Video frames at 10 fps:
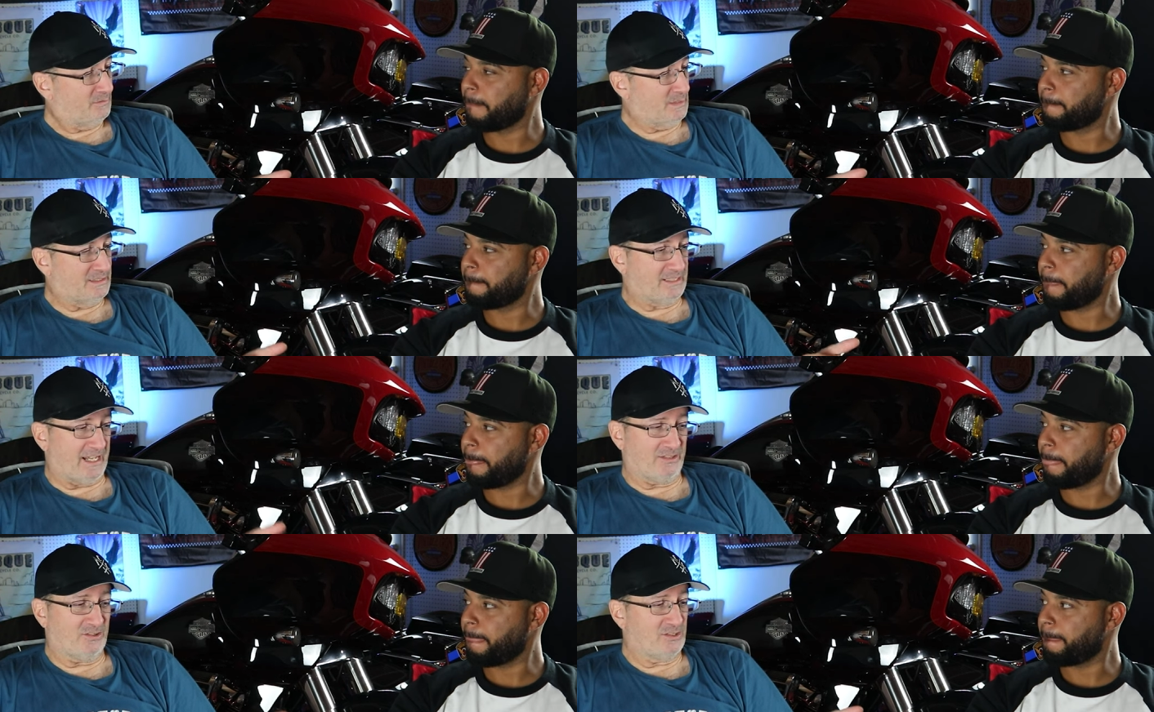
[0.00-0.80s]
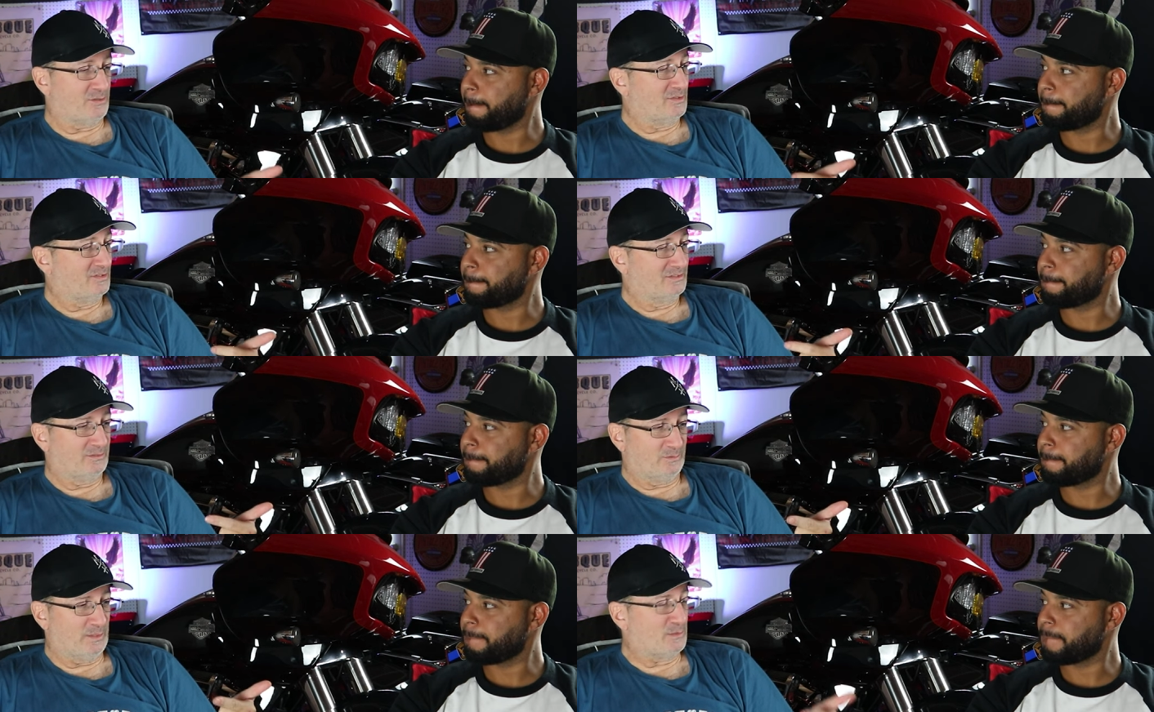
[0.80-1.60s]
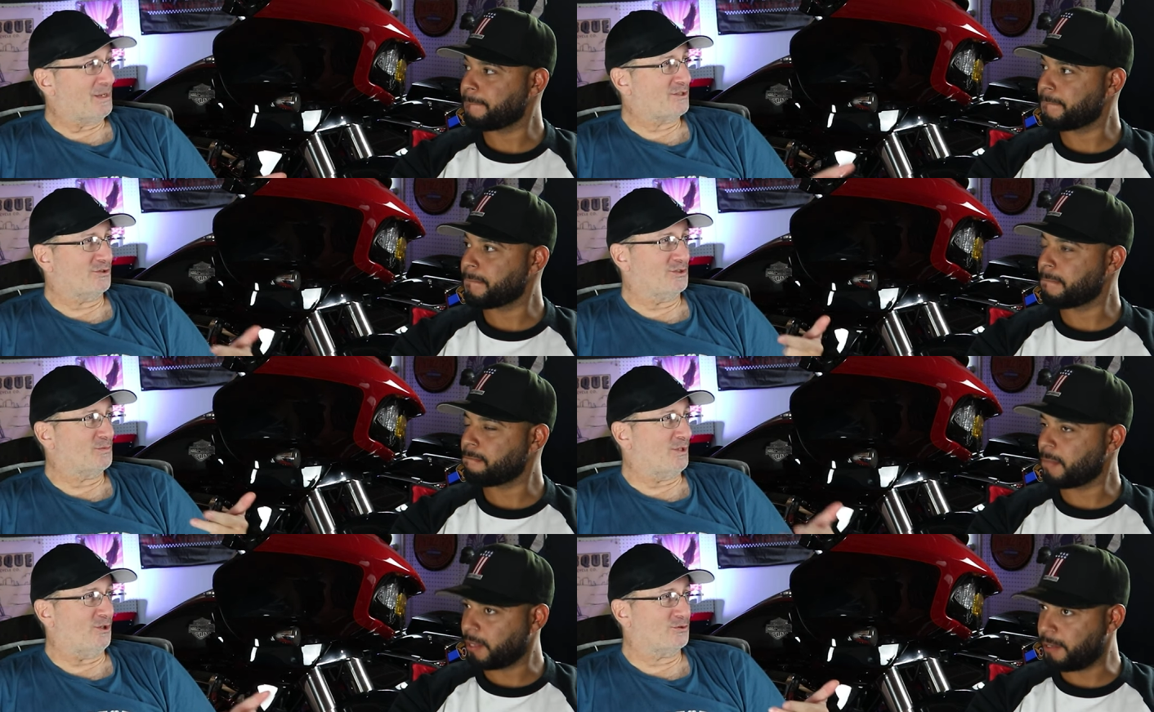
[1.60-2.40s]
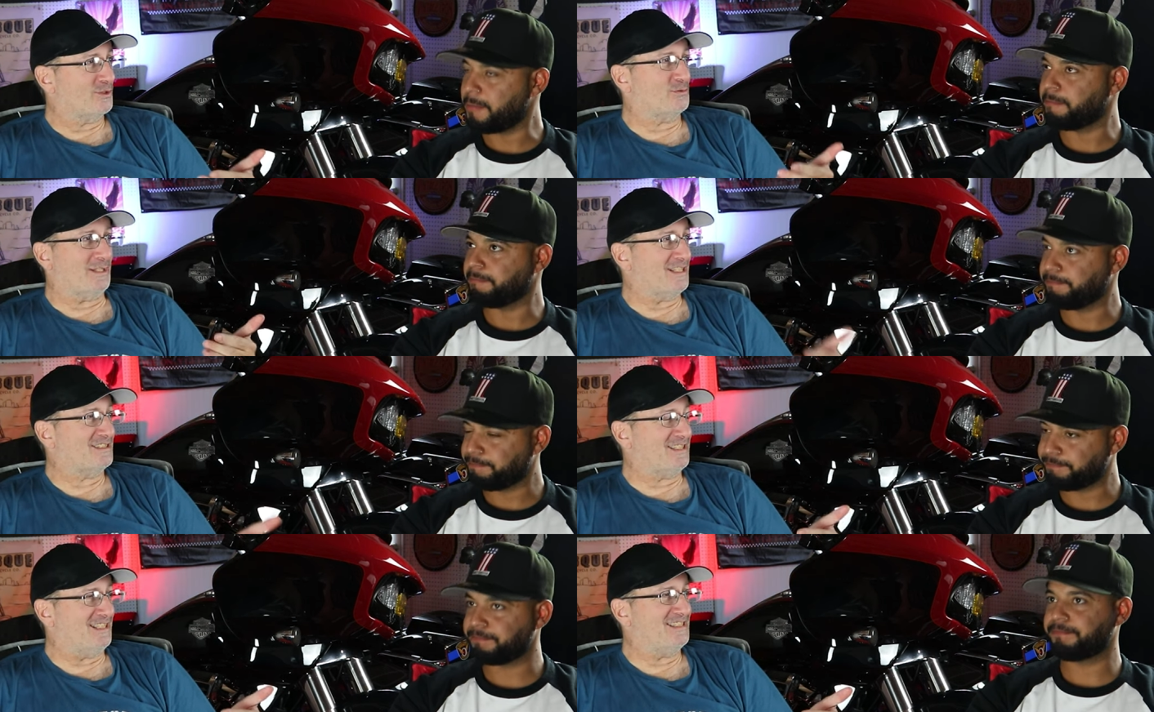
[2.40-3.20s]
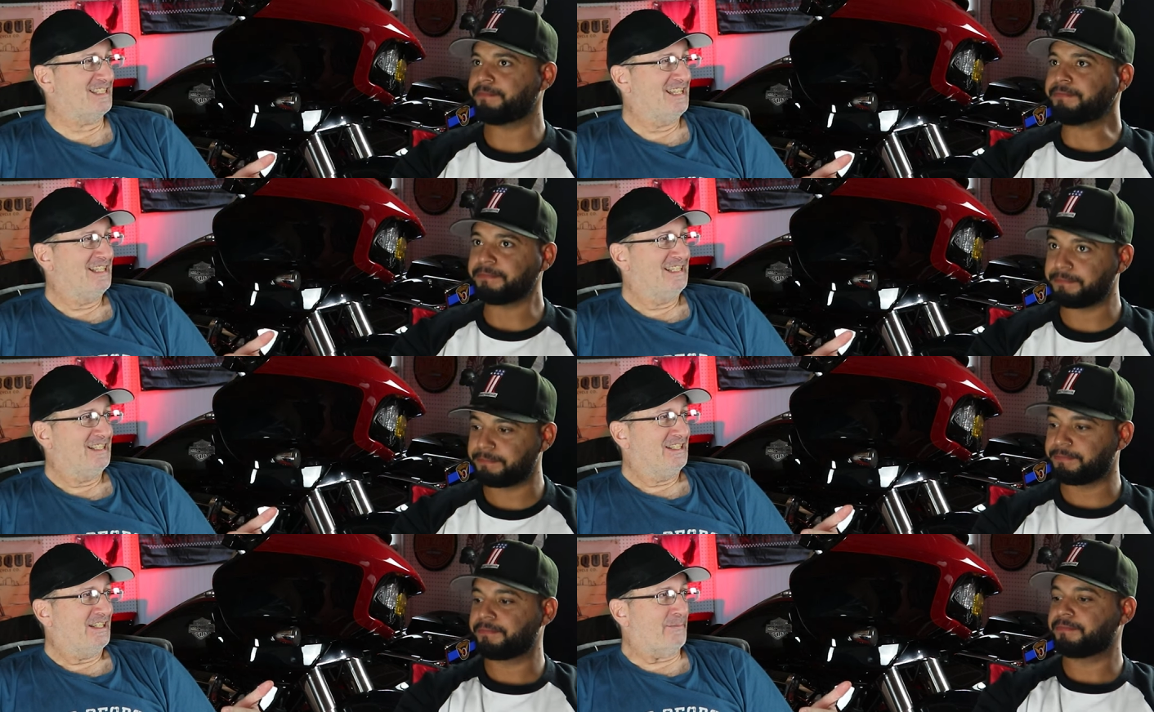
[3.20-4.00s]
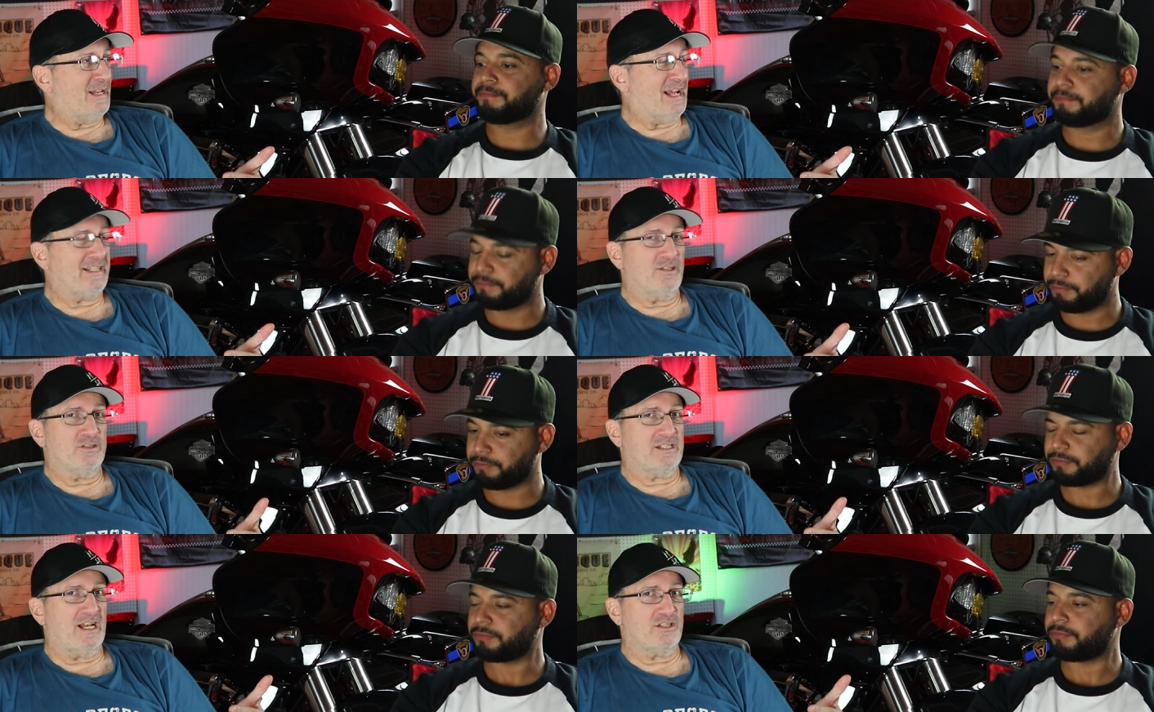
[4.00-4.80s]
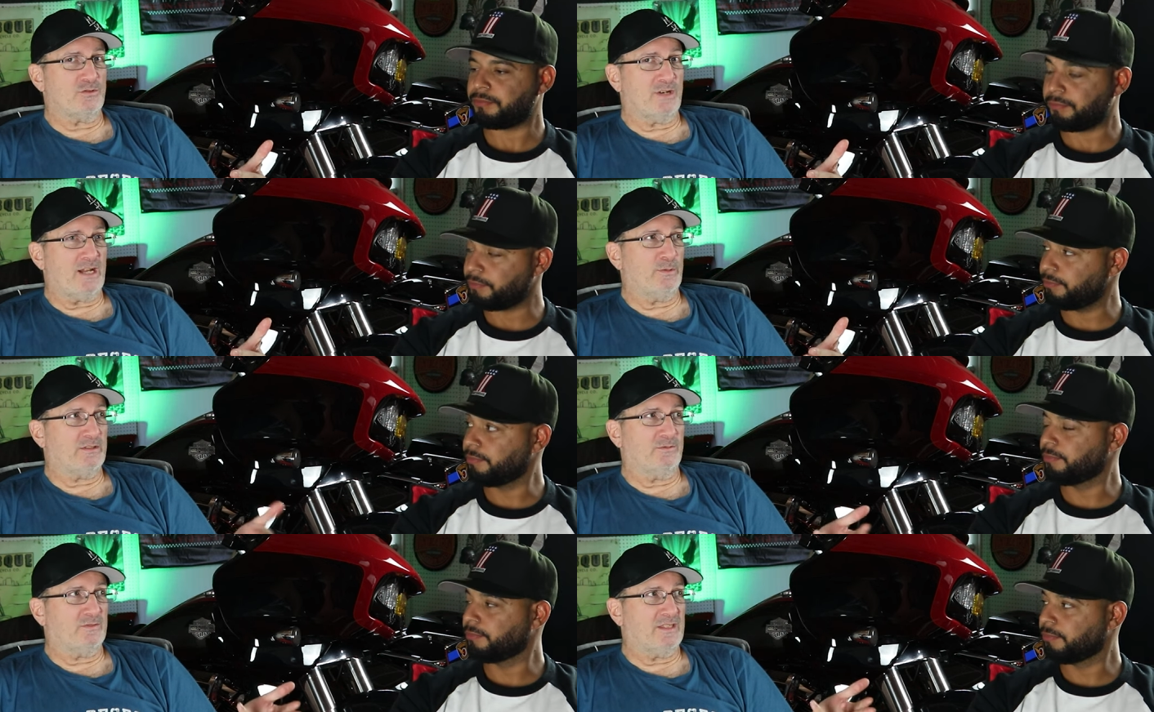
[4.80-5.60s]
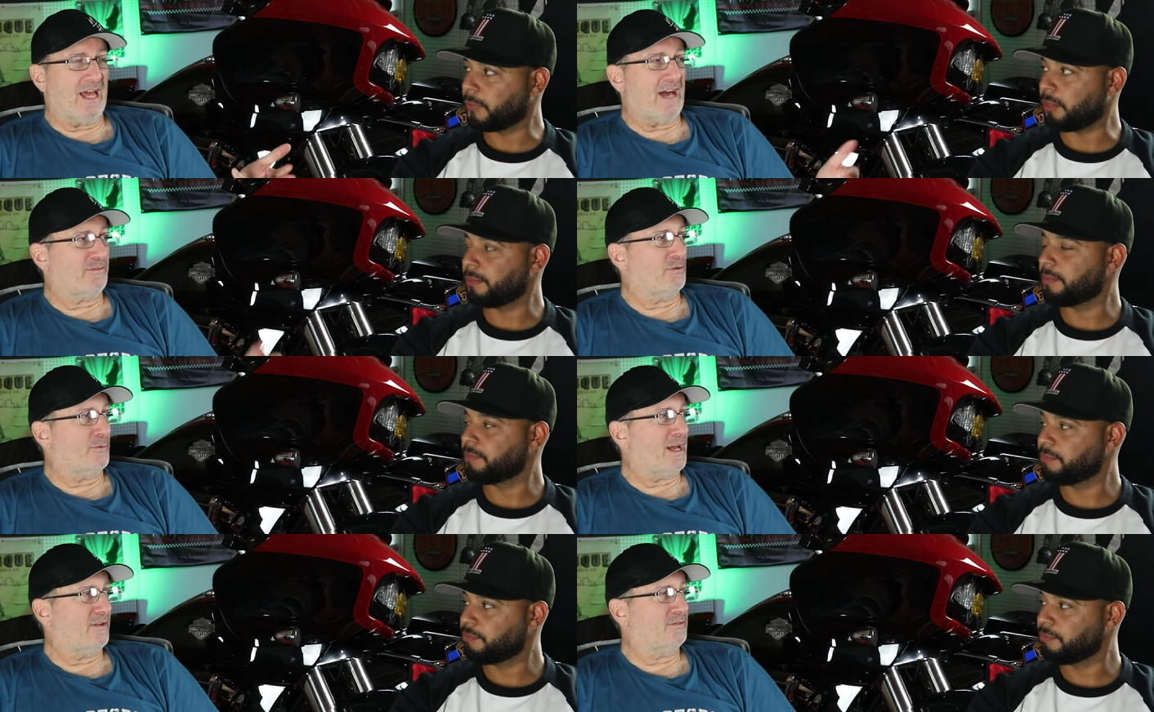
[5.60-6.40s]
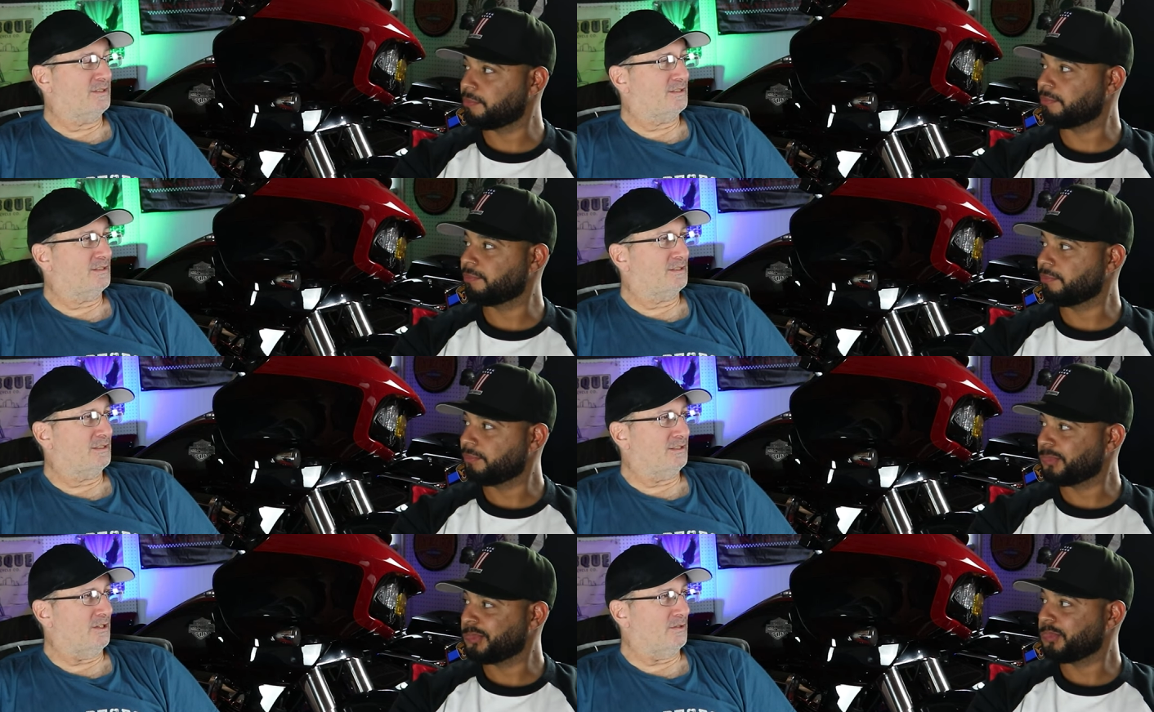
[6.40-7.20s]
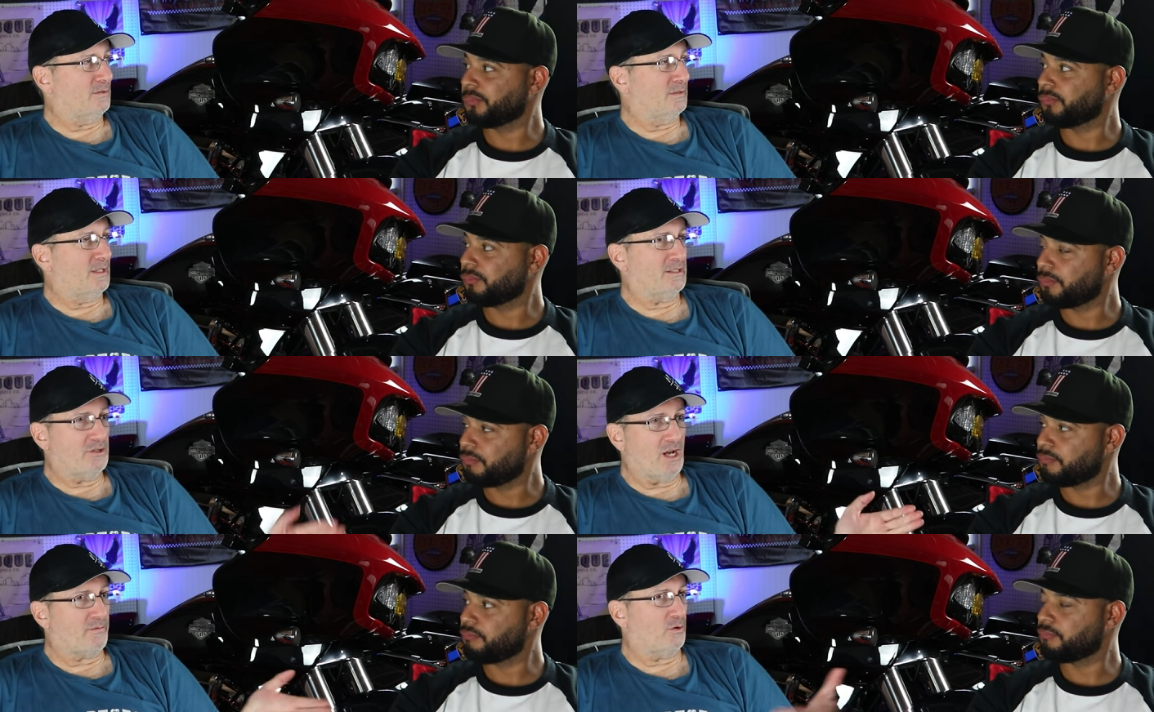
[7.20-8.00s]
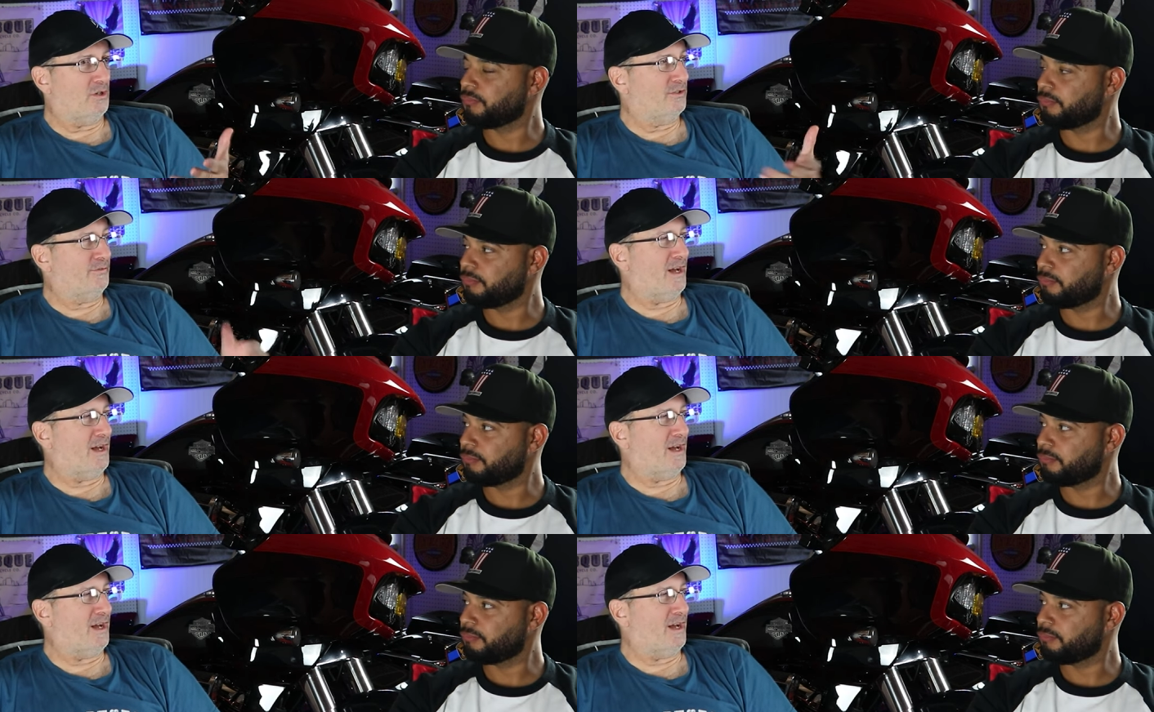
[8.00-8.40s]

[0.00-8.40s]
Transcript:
Speaker 1: with standards, with specials, with ultras, with STs. I mean, out of those guys you ride with, half of them have you know, they you cover all the